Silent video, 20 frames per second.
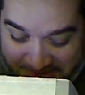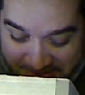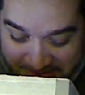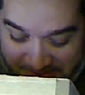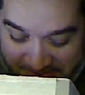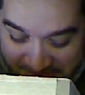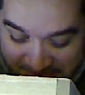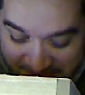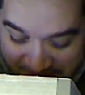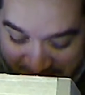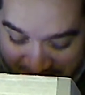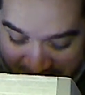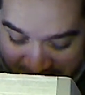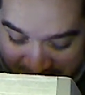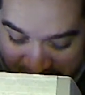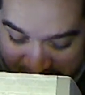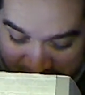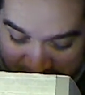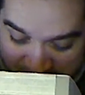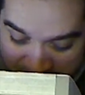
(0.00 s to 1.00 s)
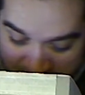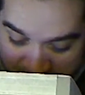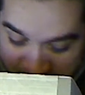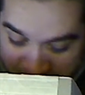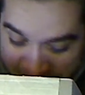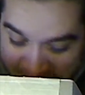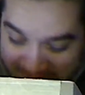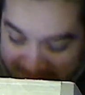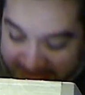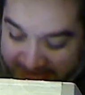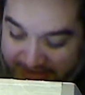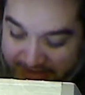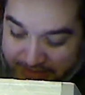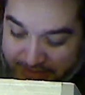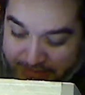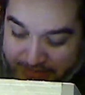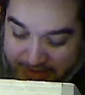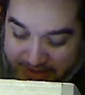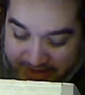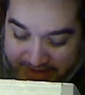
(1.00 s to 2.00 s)
Okay, I feel like this
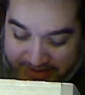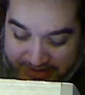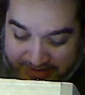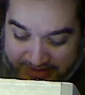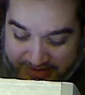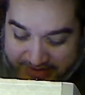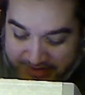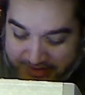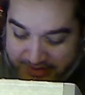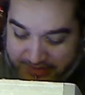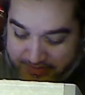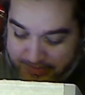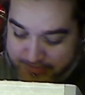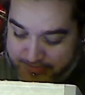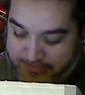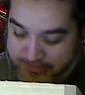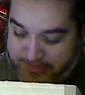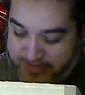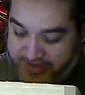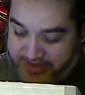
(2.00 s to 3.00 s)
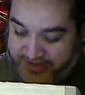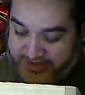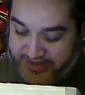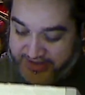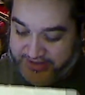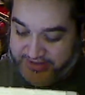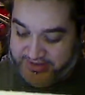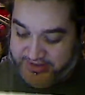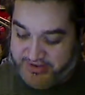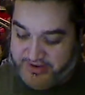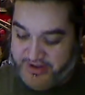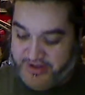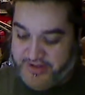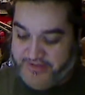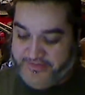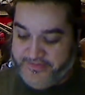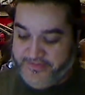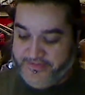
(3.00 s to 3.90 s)
box is just missing stuff.